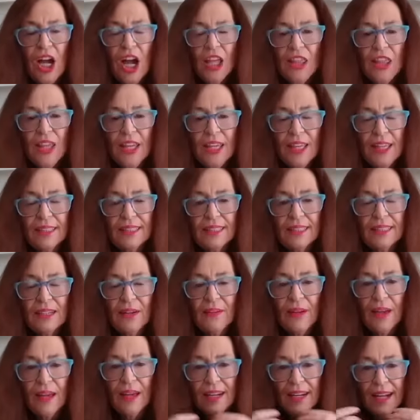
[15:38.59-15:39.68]
I think it's
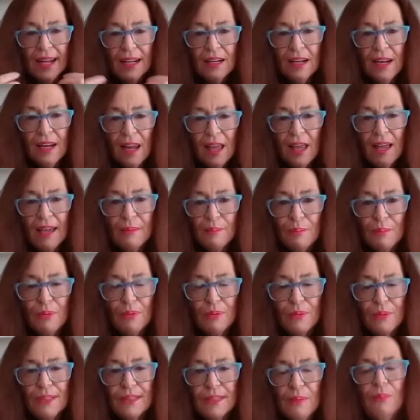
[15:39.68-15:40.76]
an underlying
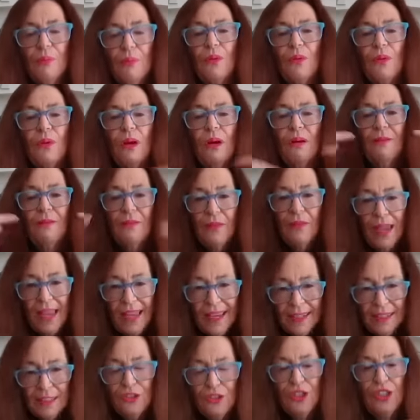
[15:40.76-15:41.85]
principle of
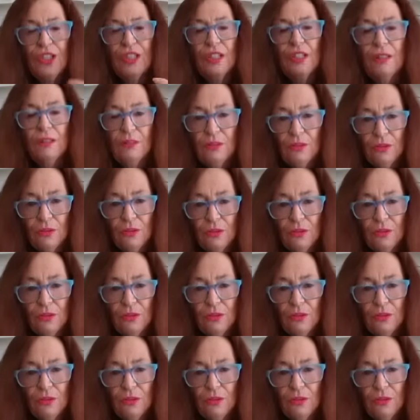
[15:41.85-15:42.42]
energy